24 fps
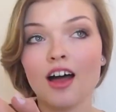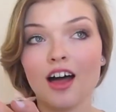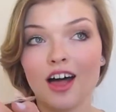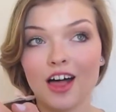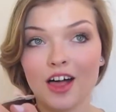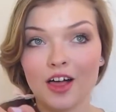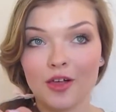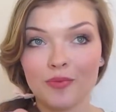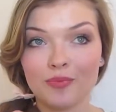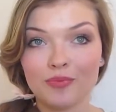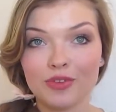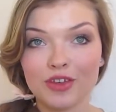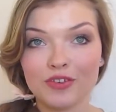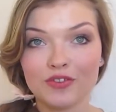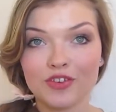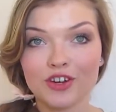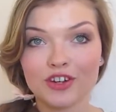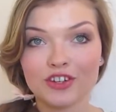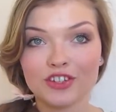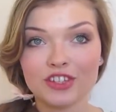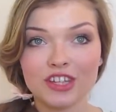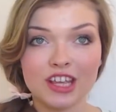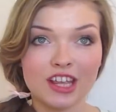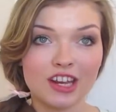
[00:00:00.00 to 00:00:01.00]
um, if
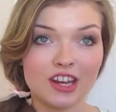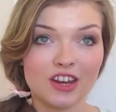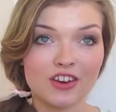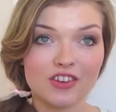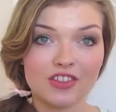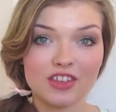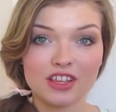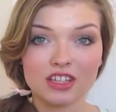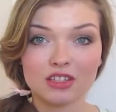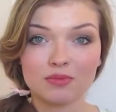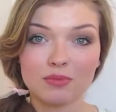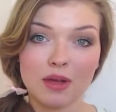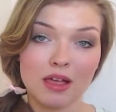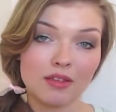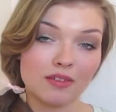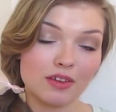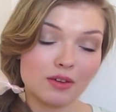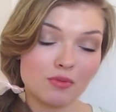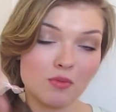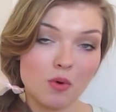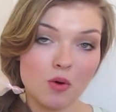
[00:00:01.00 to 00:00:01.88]
you're a senior, this probably